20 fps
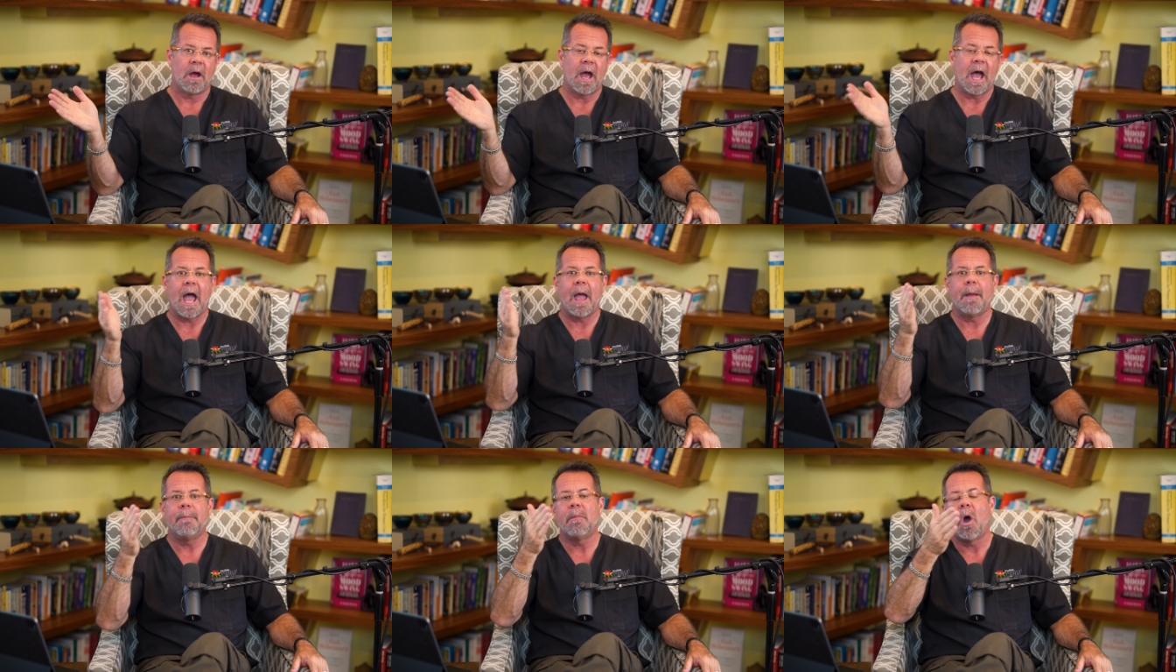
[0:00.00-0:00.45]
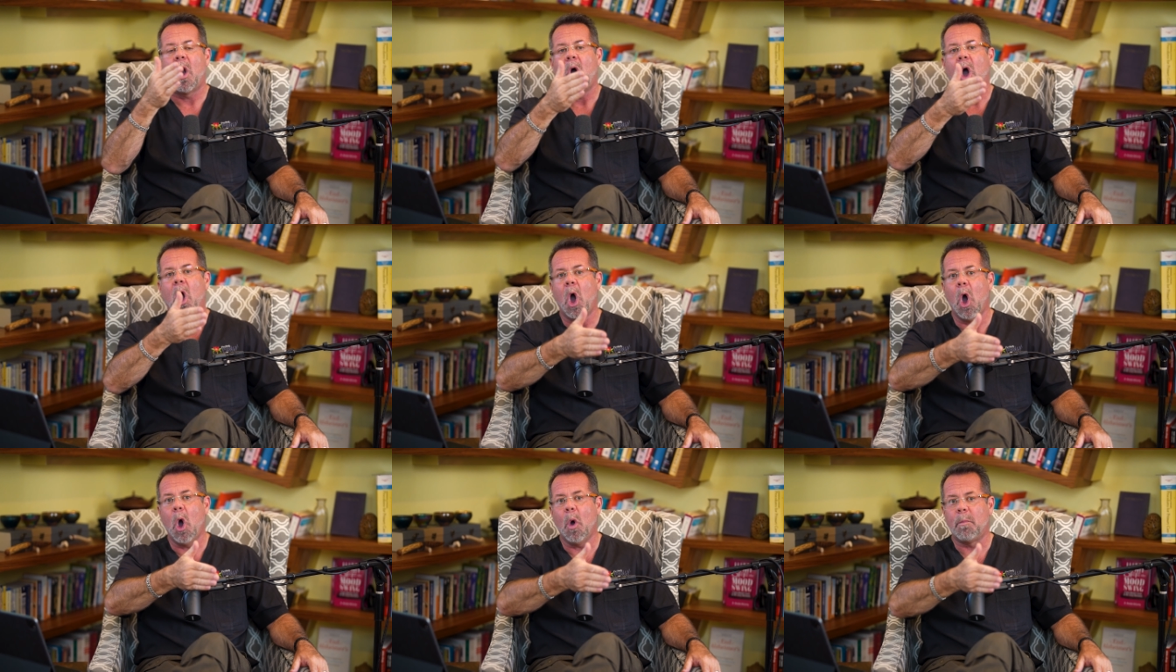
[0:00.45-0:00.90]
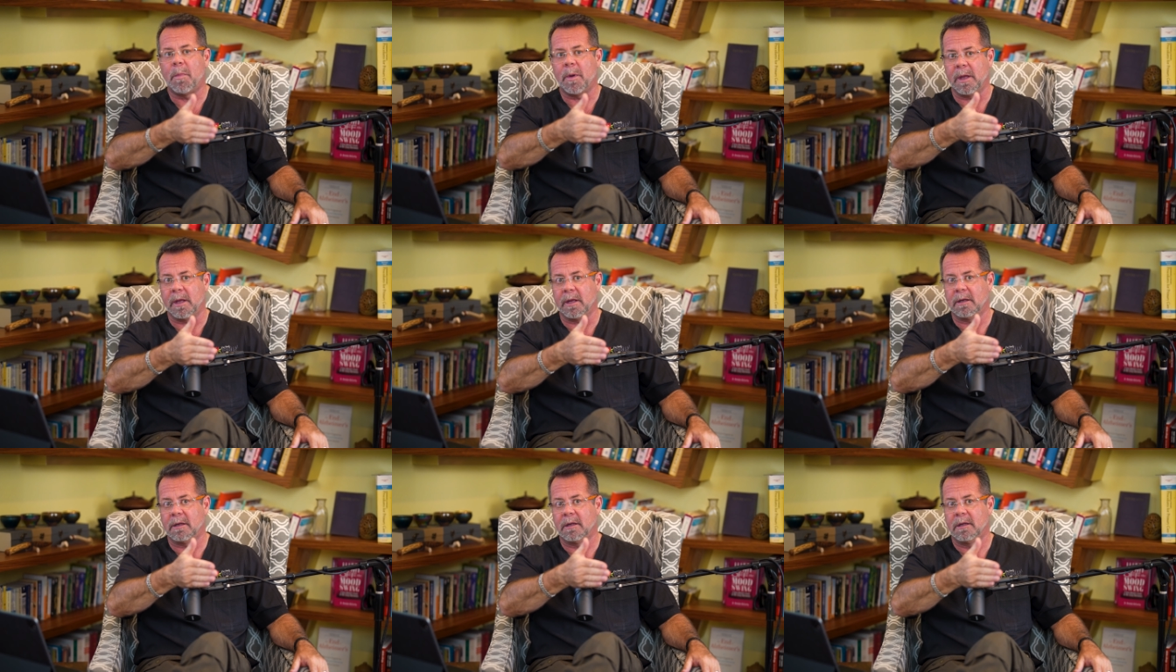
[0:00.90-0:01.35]
I'm
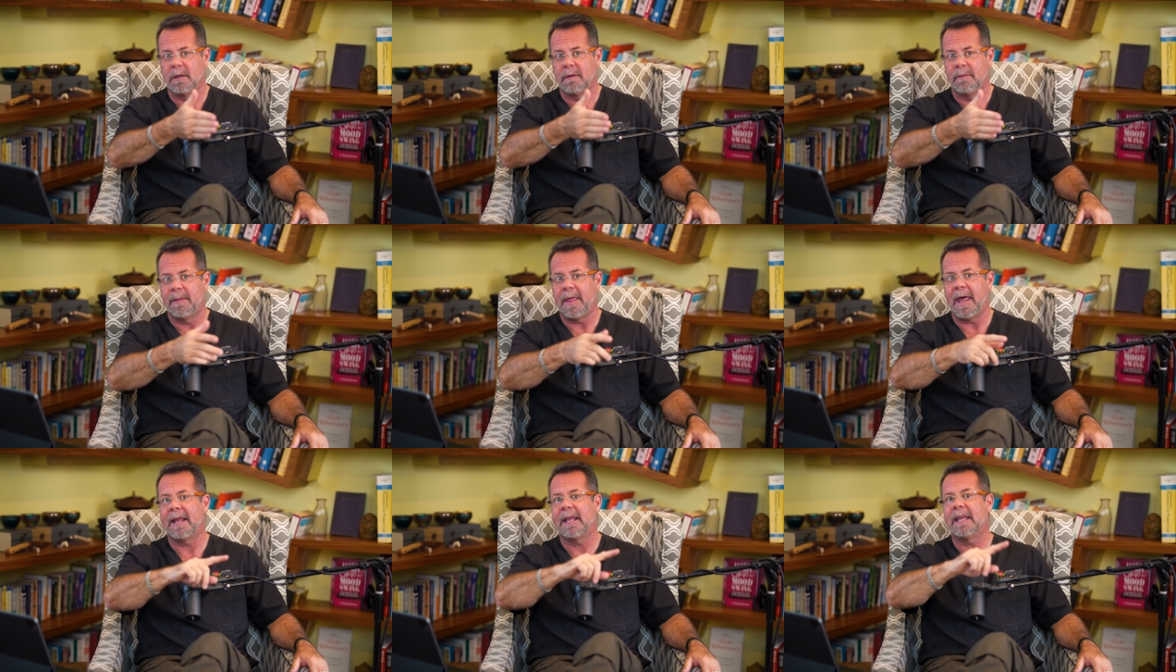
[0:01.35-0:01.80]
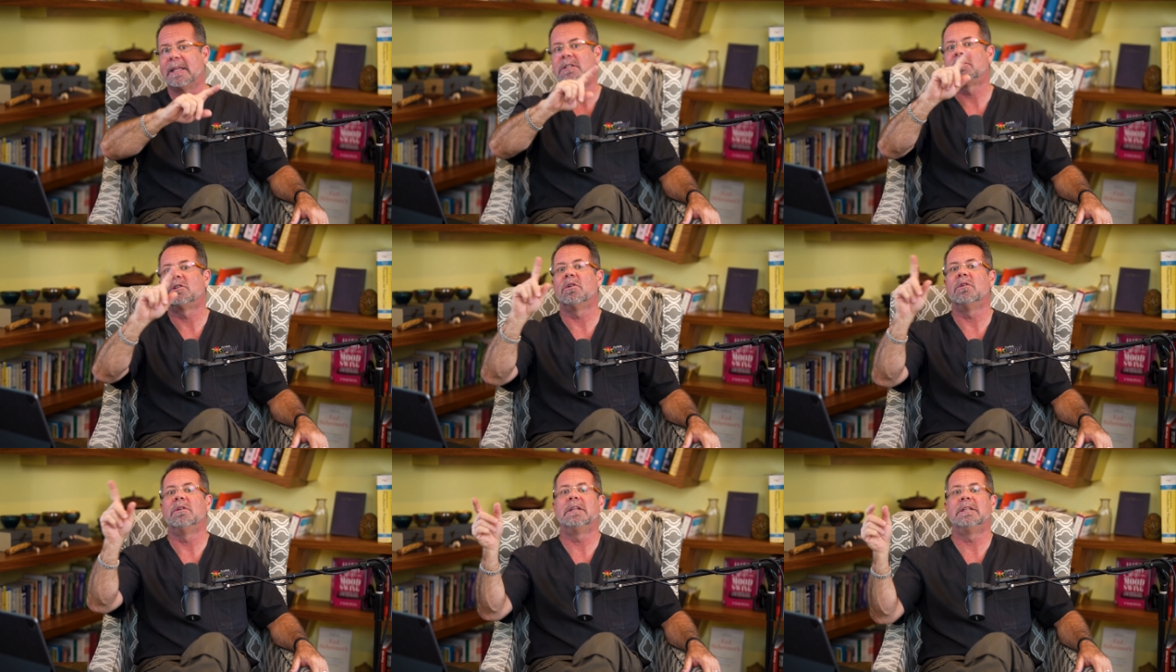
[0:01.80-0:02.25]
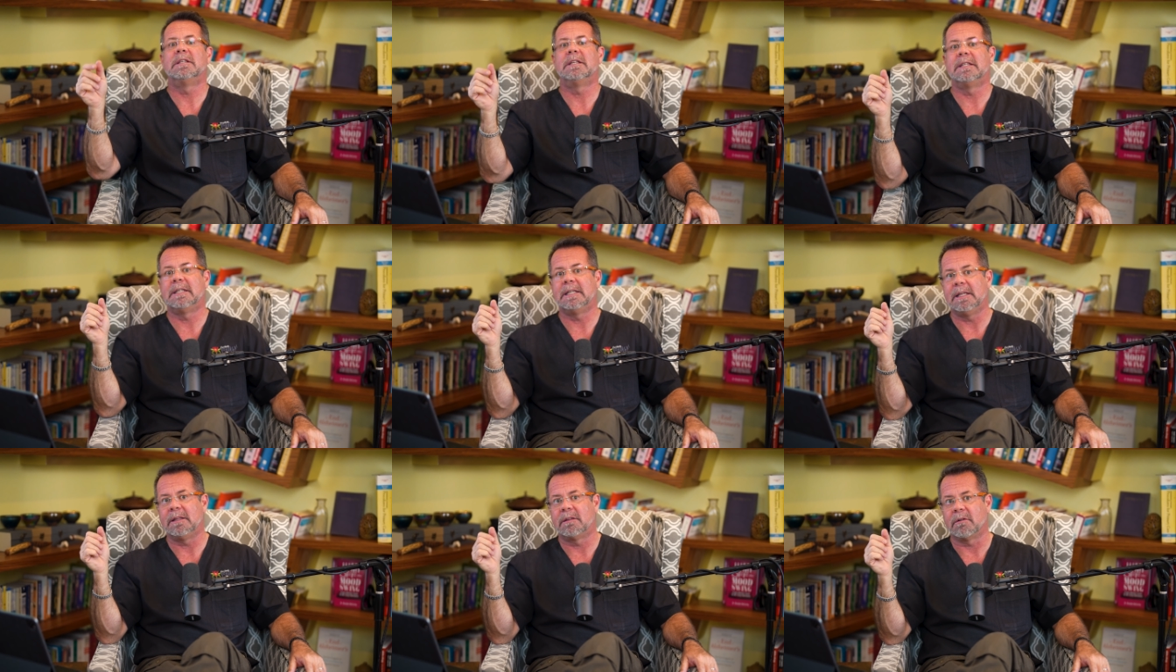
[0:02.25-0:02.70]
hoping that it gets turned into
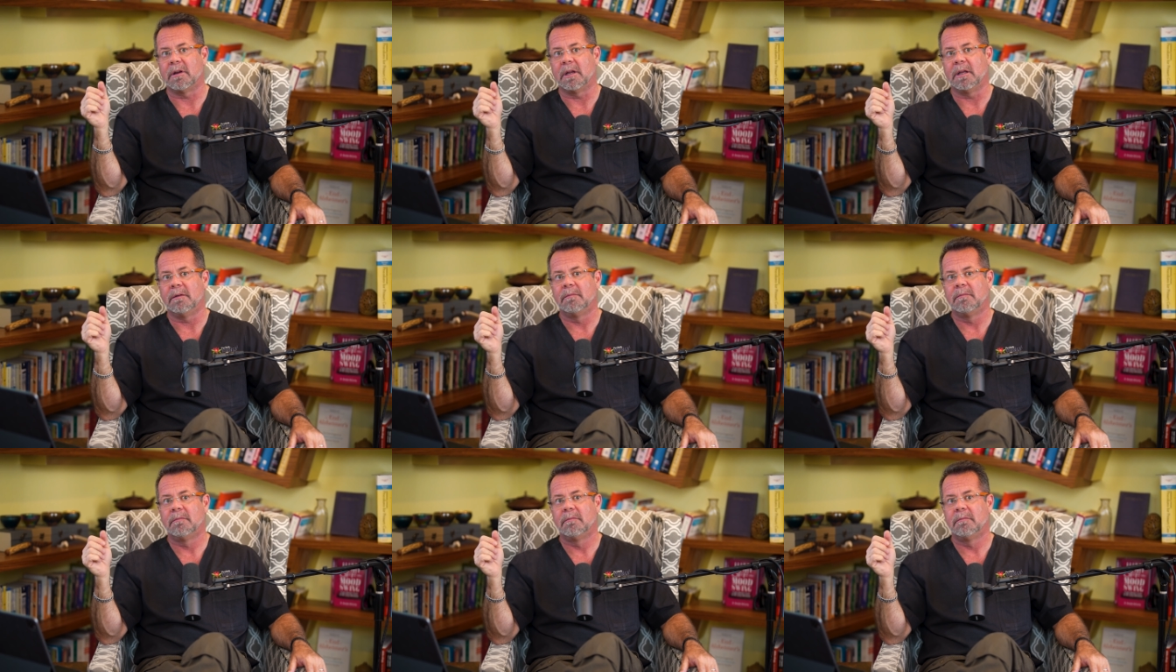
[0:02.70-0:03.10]
T3.